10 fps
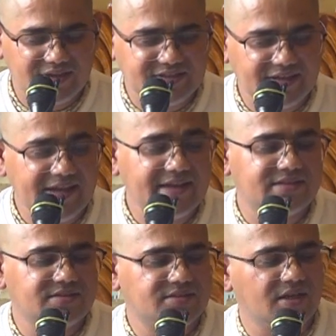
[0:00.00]
He's the
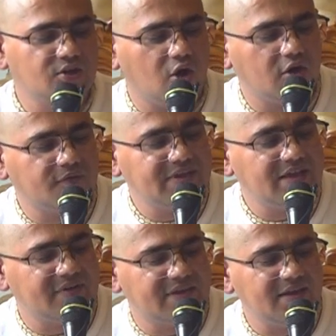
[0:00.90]
eighth son of
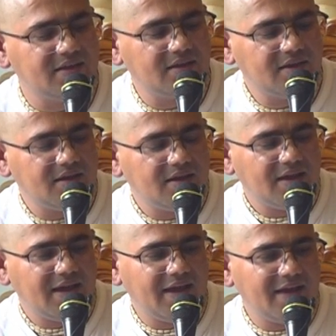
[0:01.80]
Devaki.
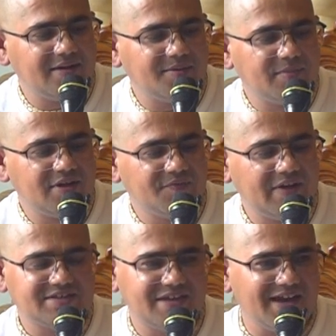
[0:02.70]
And if
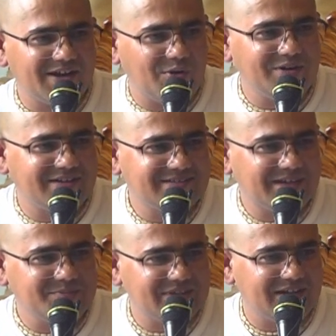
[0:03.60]
I stay around
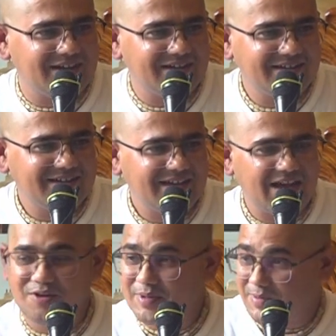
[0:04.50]
Kamsa,
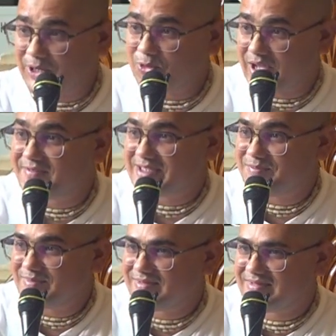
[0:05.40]
I will be able to have
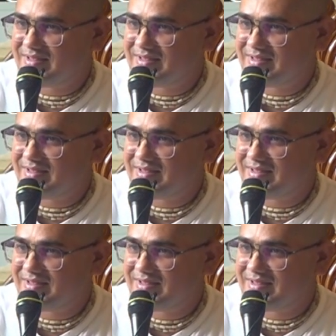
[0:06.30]
some